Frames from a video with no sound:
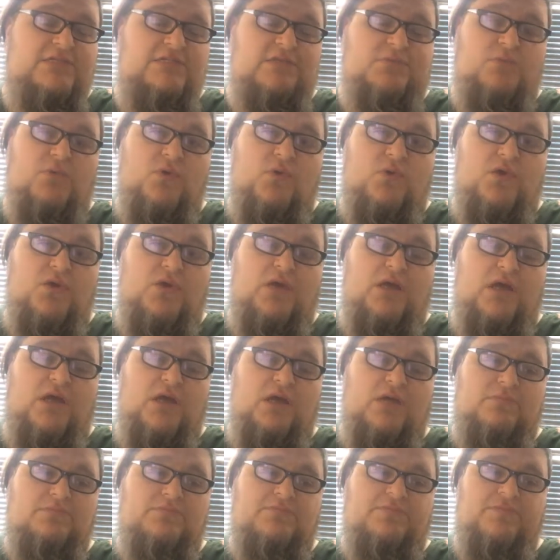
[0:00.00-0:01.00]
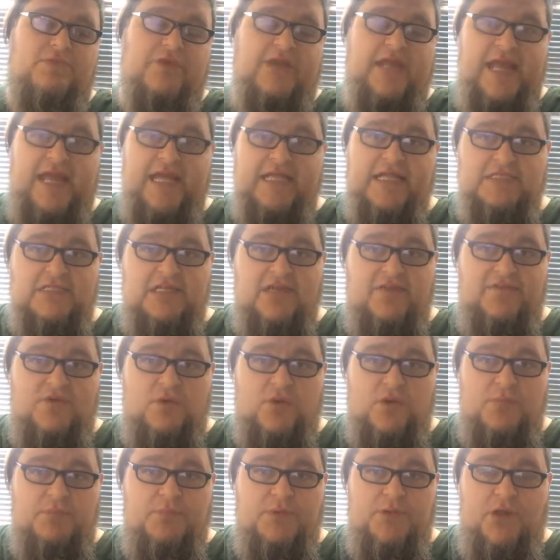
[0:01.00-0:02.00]
some more um, freehand stuff I
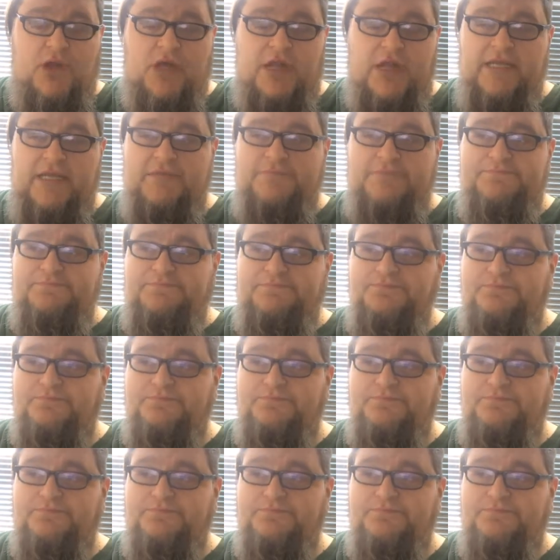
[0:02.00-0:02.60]
want to put on it.